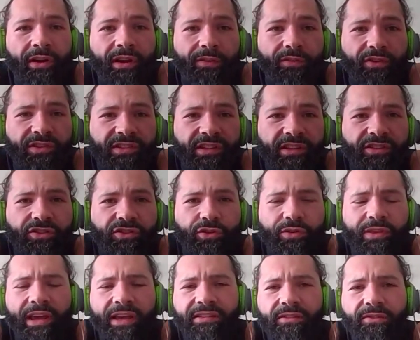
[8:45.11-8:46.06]
ever since
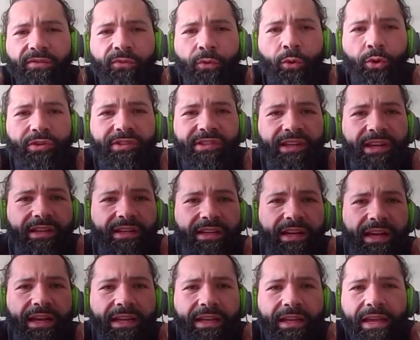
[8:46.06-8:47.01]
2014, and
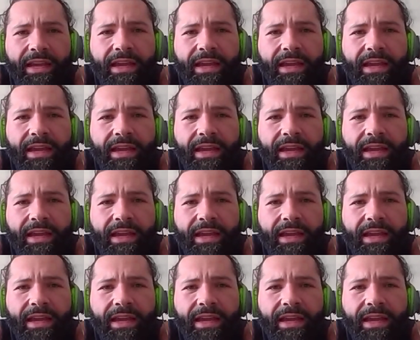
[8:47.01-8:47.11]
I